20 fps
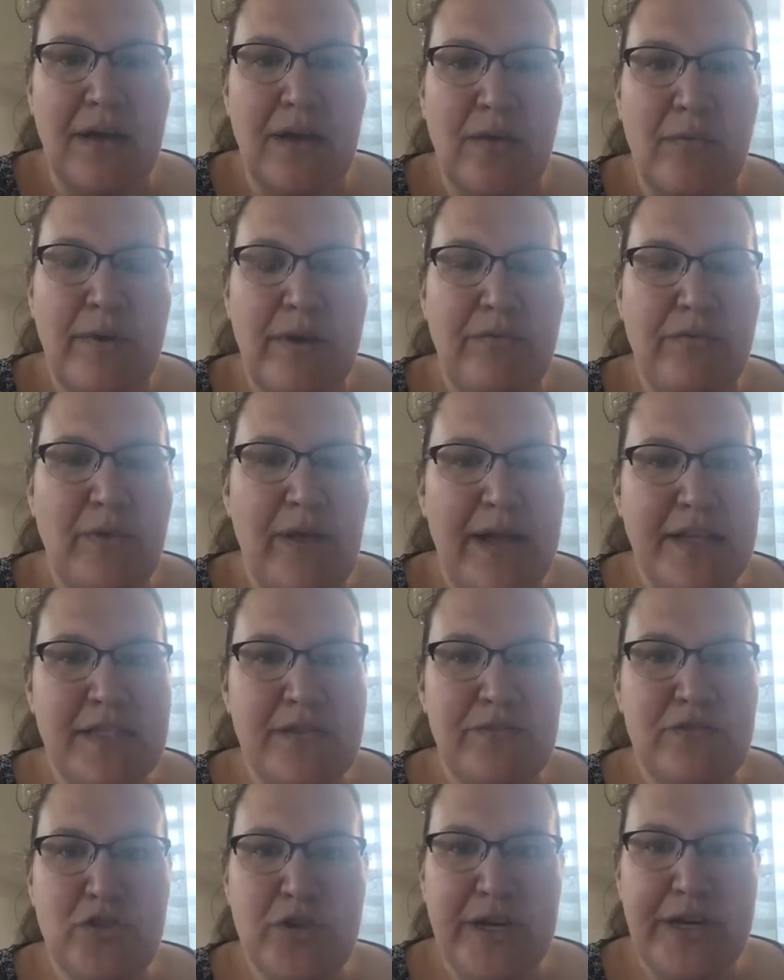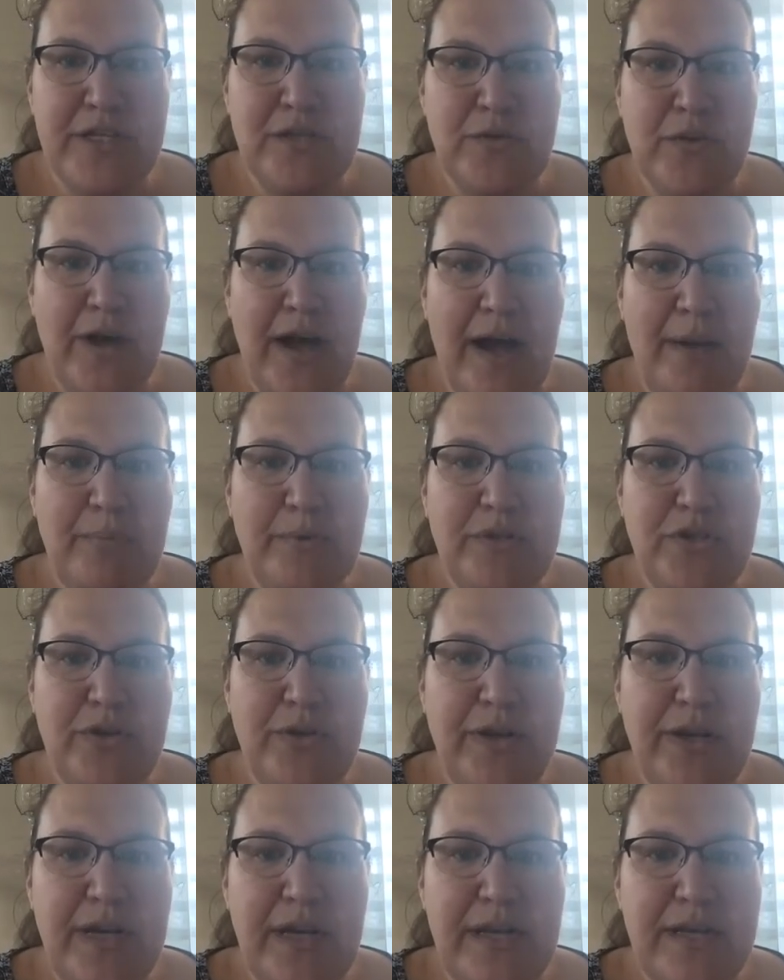We have lots of transfer
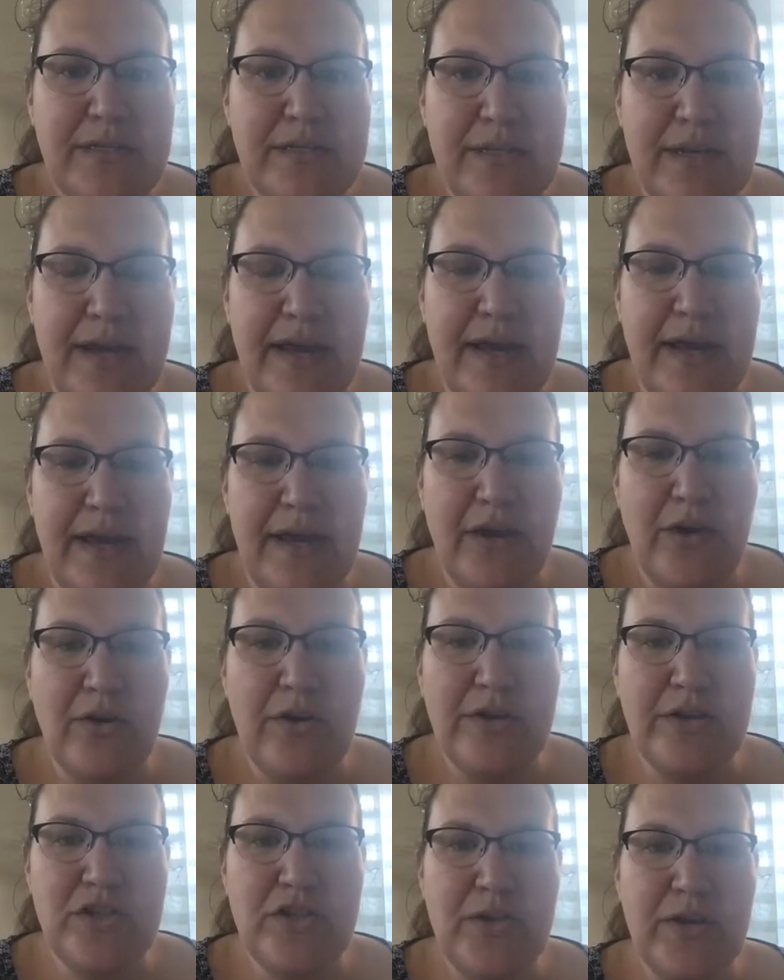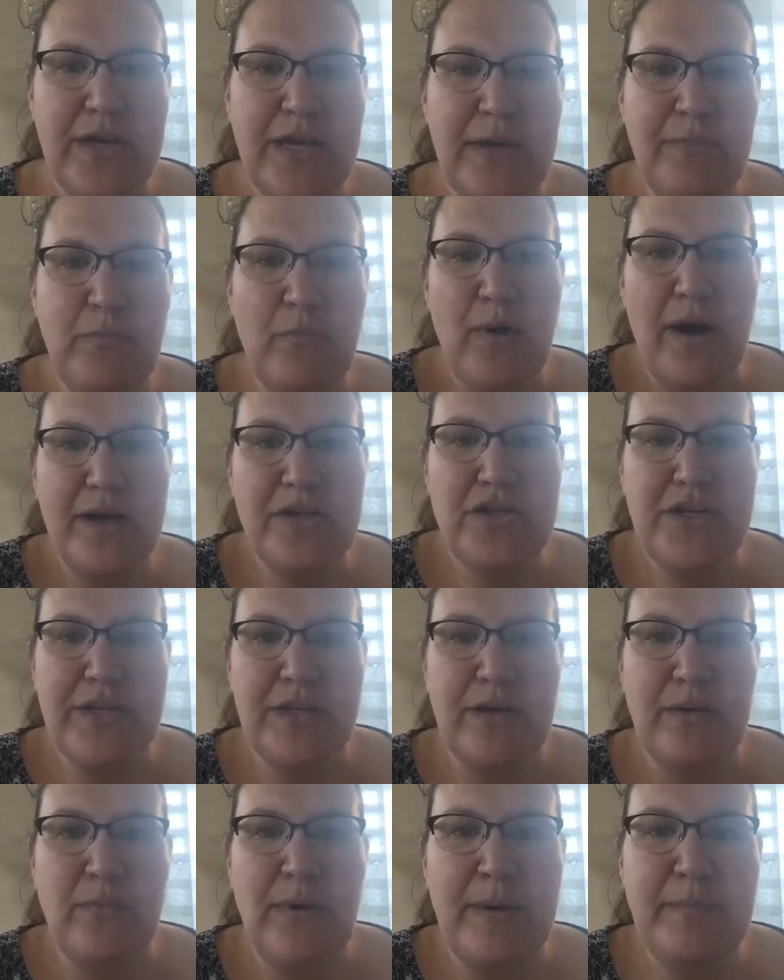opportunities, and I encourage you to keep watching
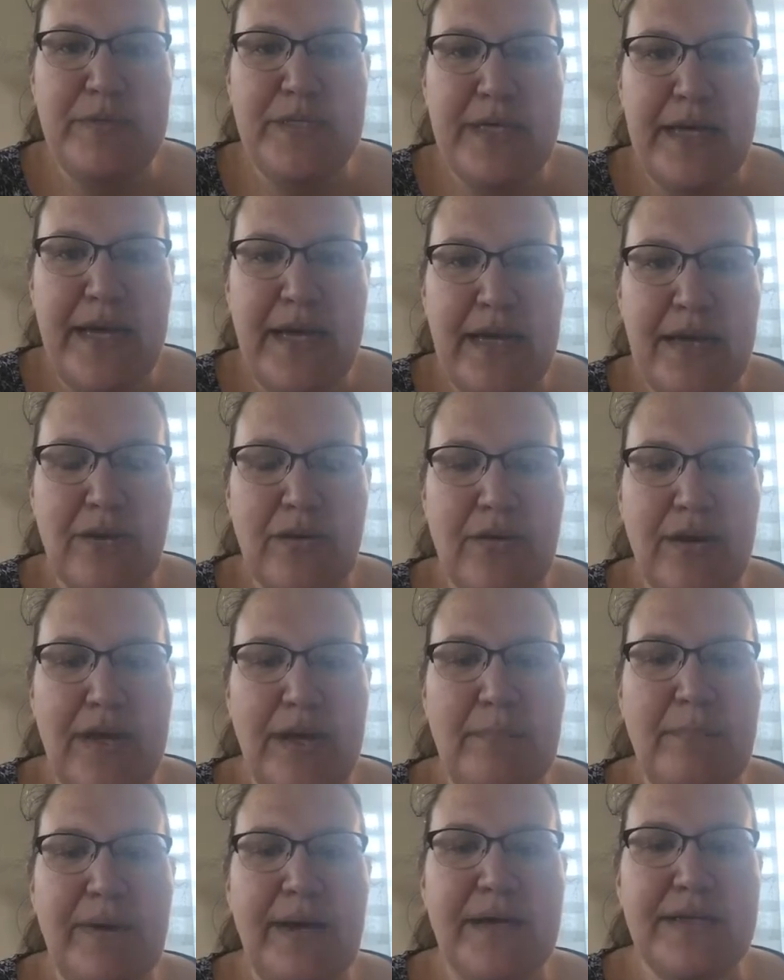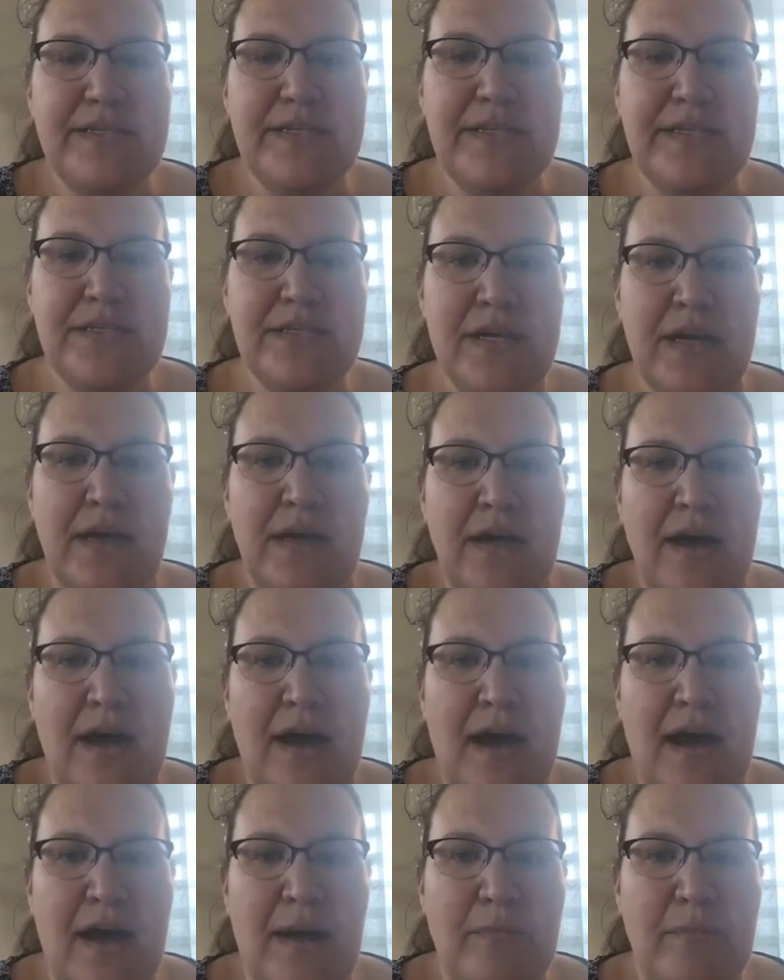the website in your inboxes
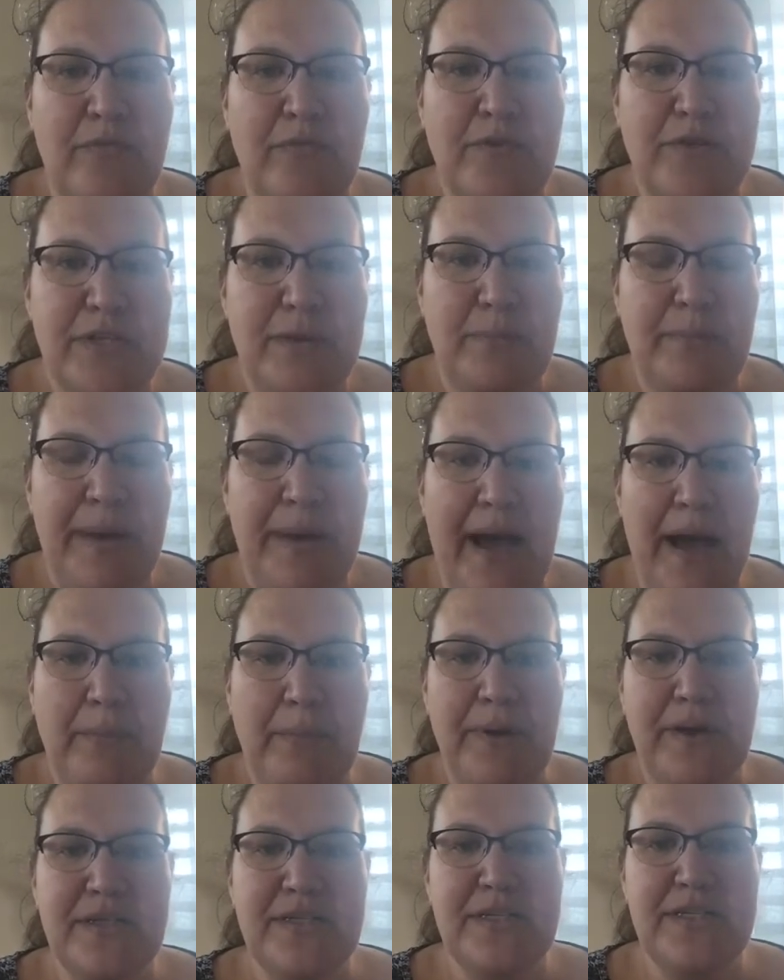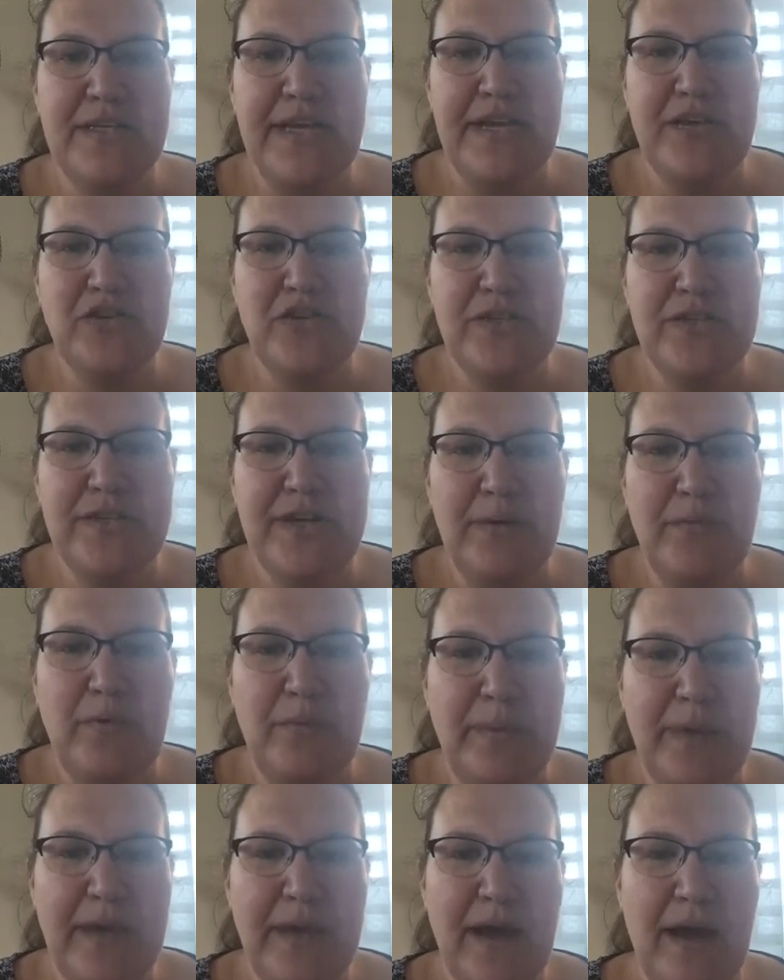for some PAC presentations that will
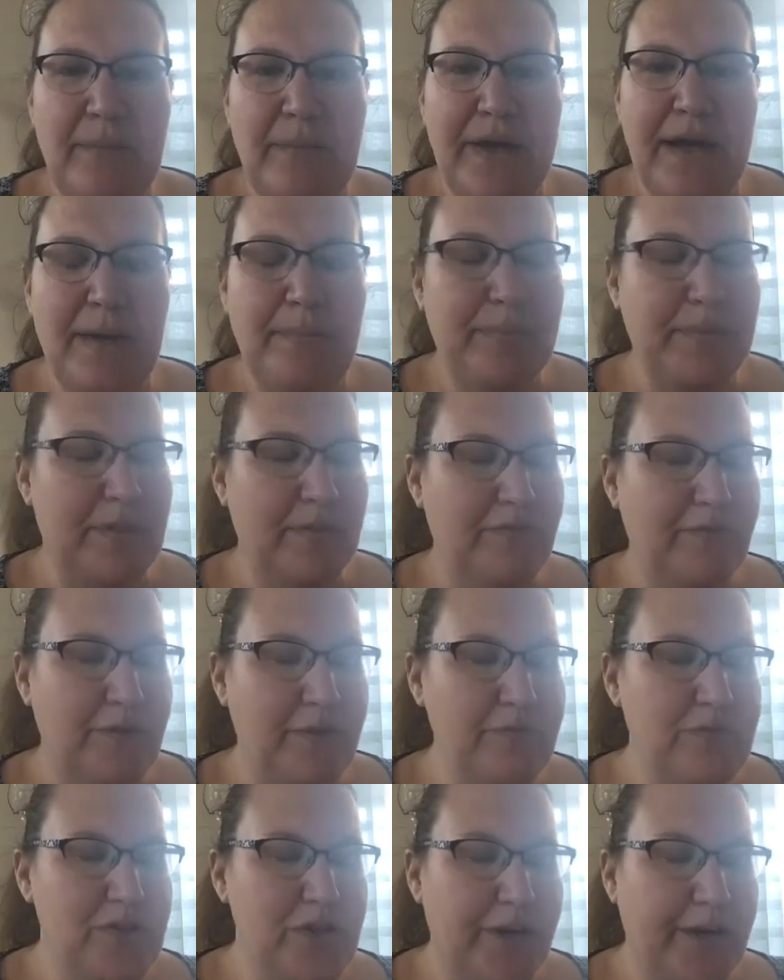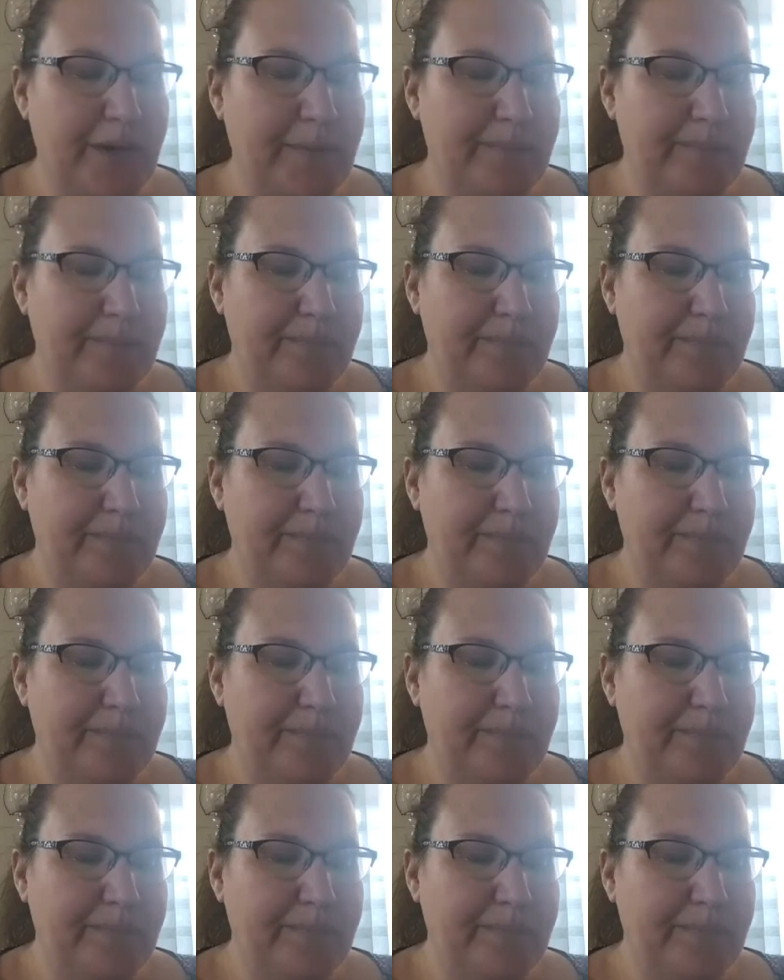be coming up in the future.